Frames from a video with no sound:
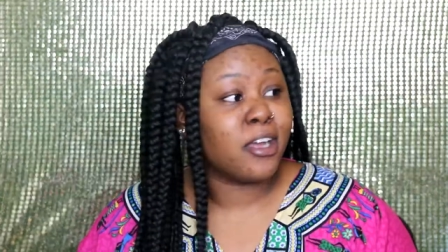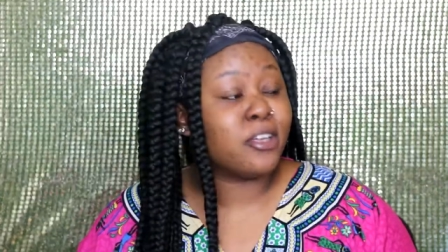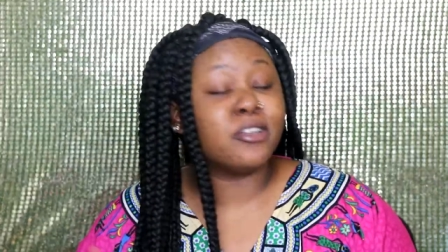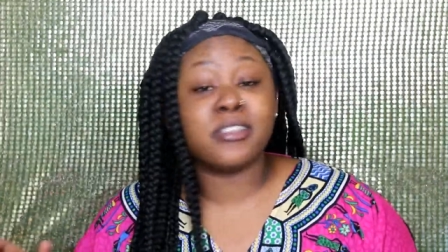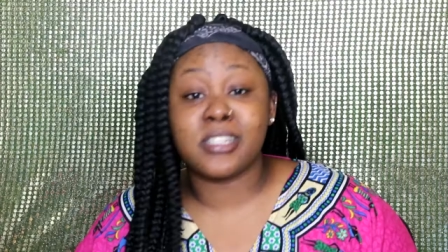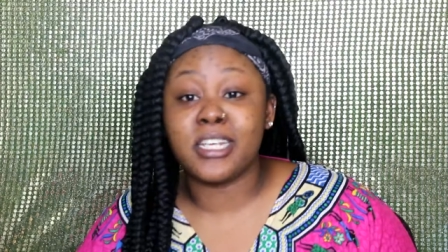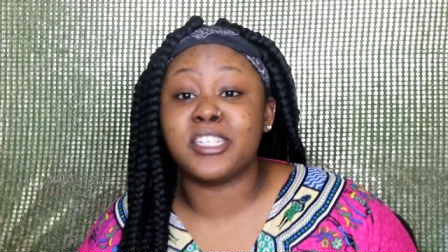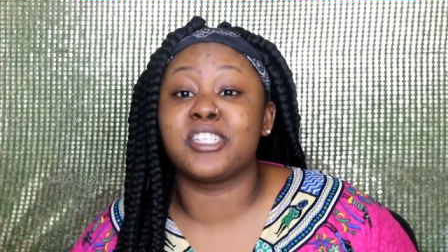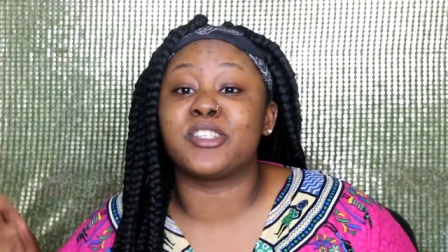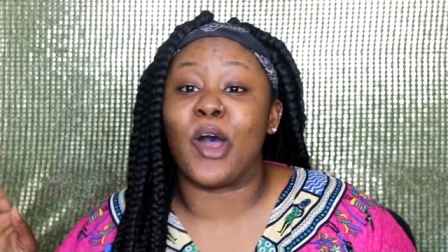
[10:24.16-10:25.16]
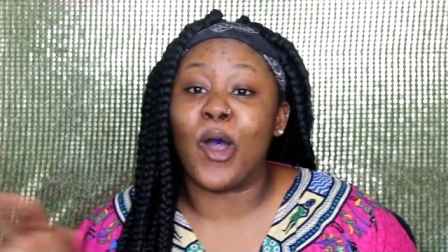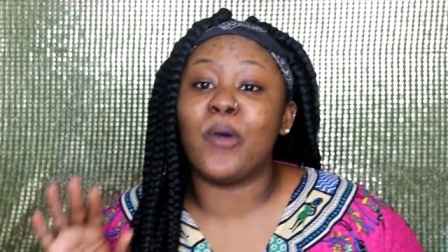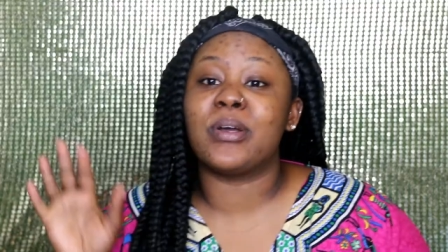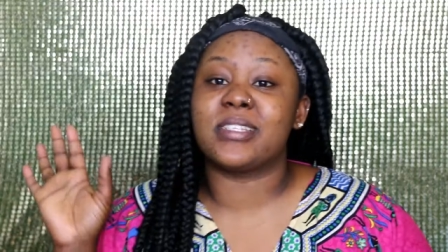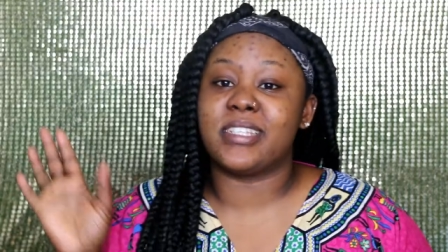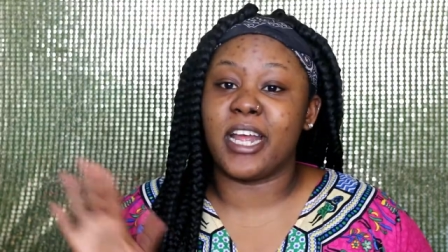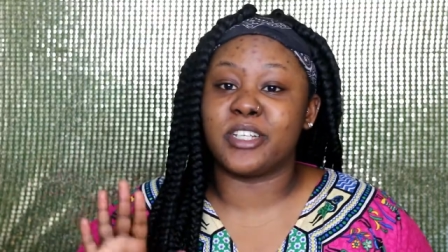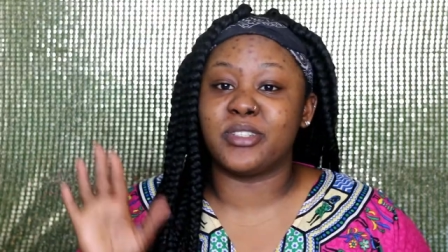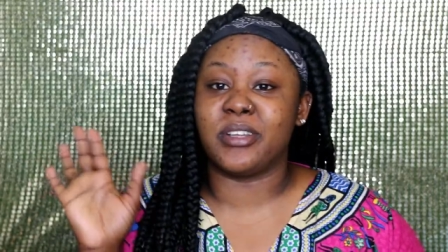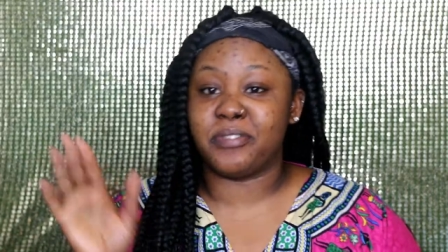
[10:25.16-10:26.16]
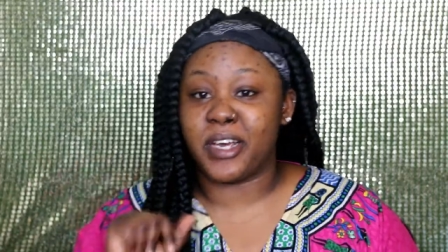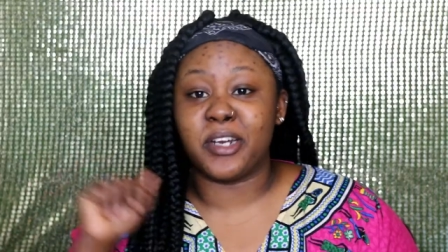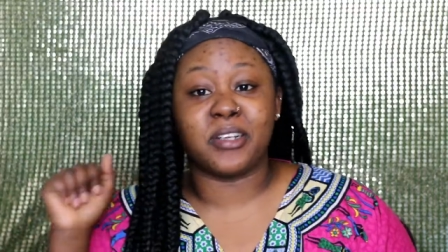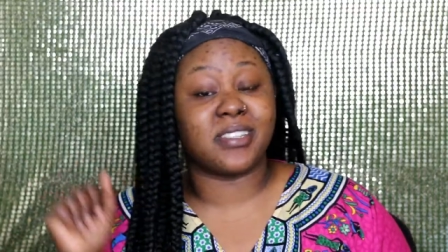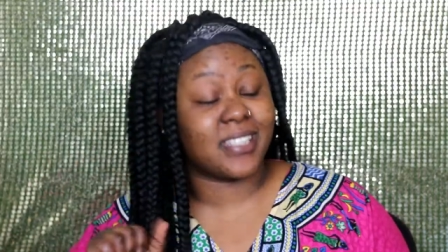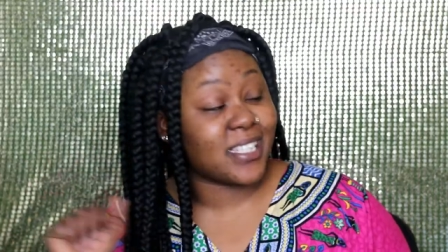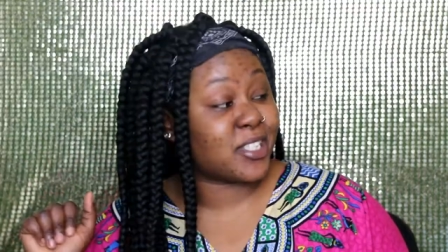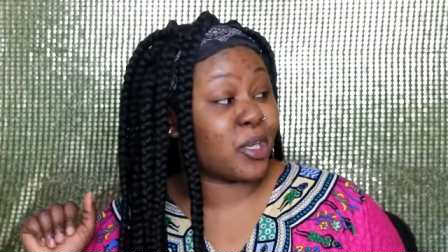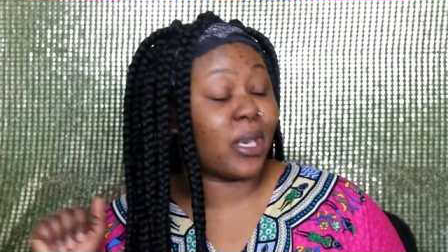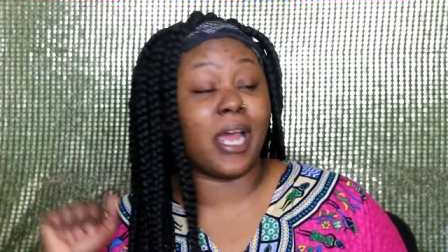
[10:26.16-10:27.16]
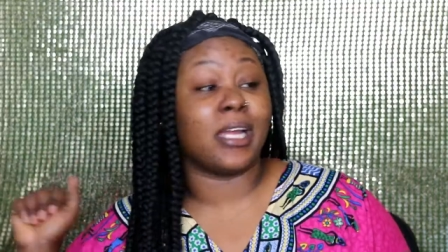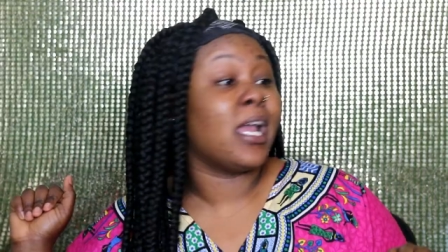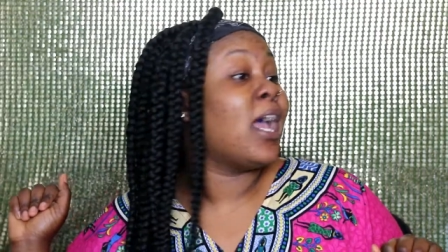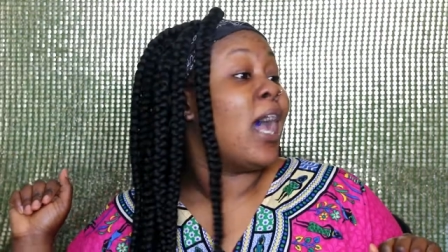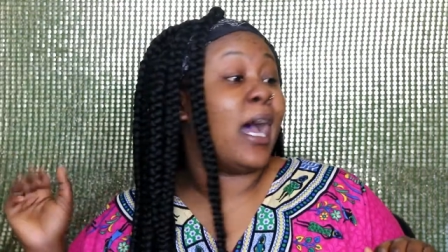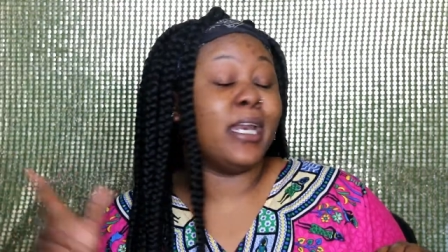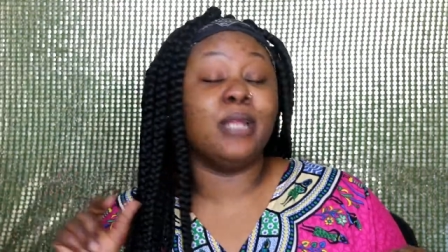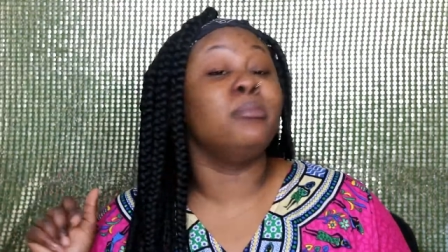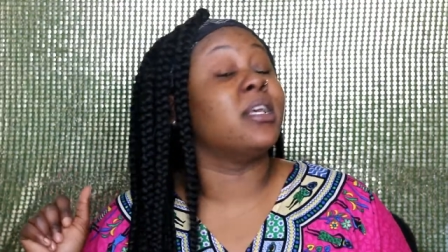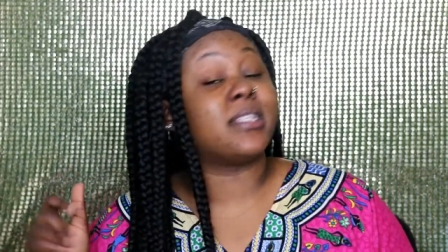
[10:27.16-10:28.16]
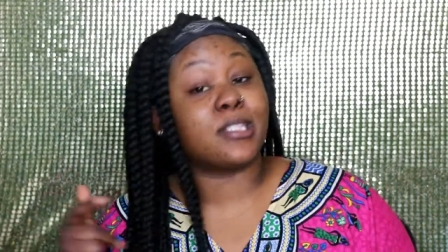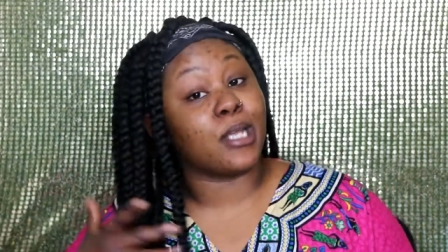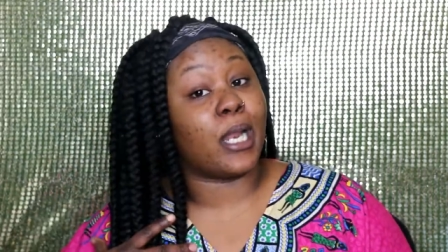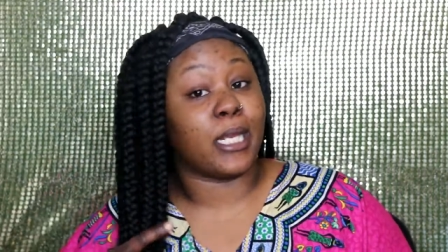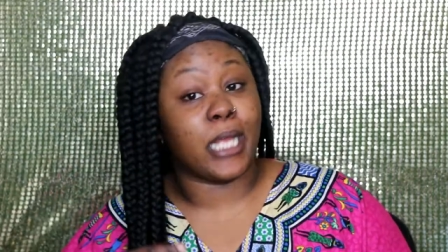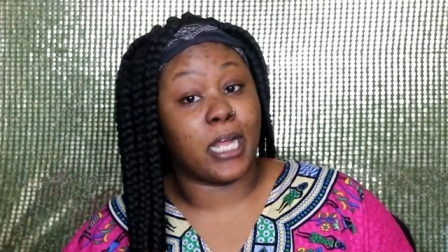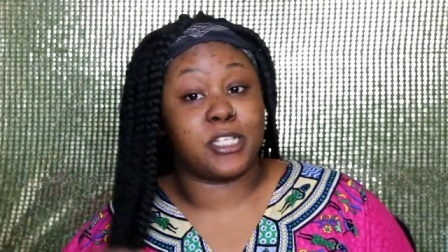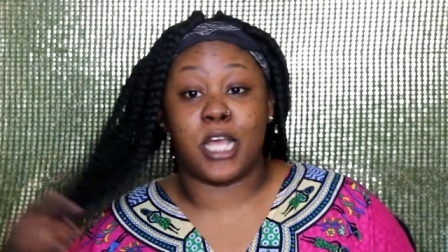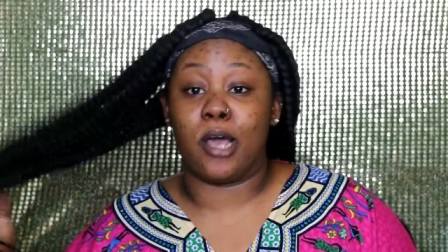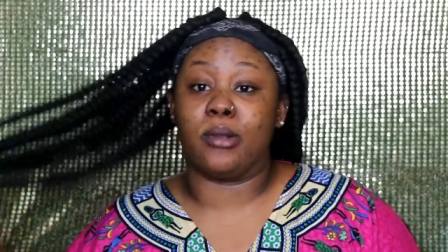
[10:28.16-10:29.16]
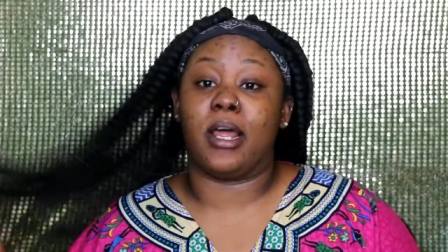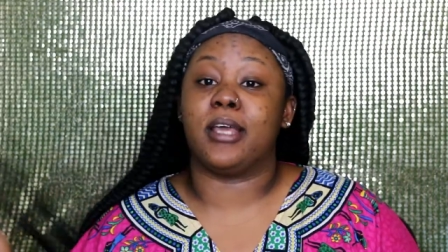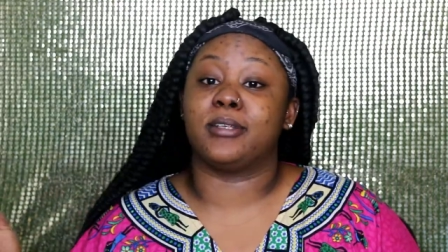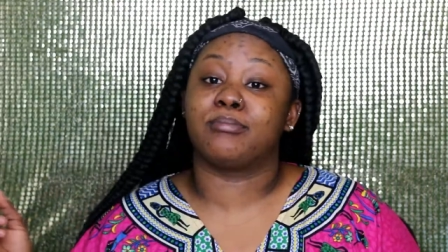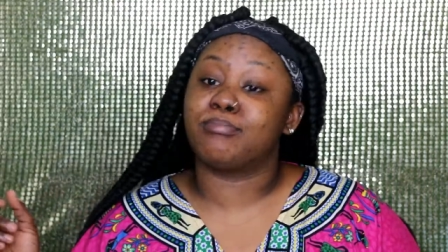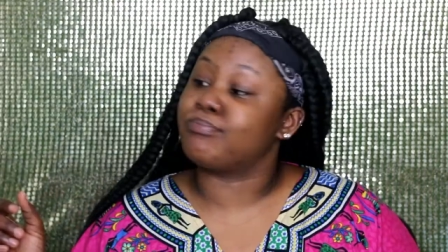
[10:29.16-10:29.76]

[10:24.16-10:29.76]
You see, she's always there to defend her sister. Like, I need me a sister like that, child. Like,